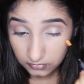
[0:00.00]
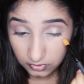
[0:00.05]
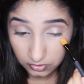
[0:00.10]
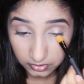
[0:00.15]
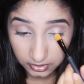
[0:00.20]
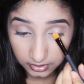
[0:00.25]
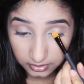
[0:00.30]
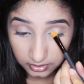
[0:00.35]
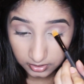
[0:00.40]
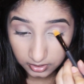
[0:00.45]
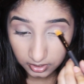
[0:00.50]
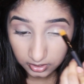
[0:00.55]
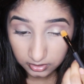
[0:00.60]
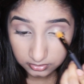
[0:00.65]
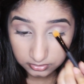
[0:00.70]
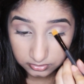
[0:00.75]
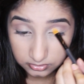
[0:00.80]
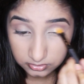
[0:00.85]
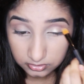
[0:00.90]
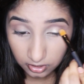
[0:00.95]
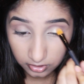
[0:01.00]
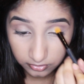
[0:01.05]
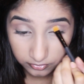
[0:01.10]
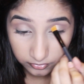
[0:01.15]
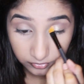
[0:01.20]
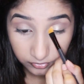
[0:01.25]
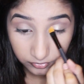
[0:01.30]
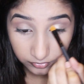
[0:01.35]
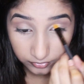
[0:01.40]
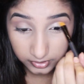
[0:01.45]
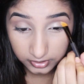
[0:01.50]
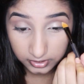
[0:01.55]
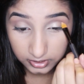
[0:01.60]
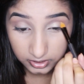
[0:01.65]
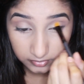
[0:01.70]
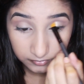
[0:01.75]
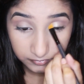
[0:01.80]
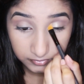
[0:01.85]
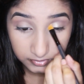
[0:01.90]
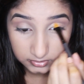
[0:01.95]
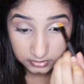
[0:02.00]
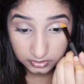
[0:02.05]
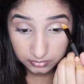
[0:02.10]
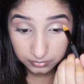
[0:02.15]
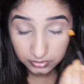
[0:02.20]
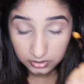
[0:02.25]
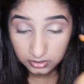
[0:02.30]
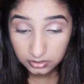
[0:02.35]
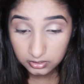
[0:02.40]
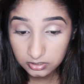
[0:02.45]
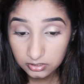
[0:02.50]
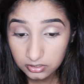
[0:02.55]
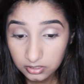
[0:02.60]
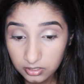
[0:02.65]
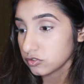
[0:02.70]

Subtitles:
Okay, the color is not really visible,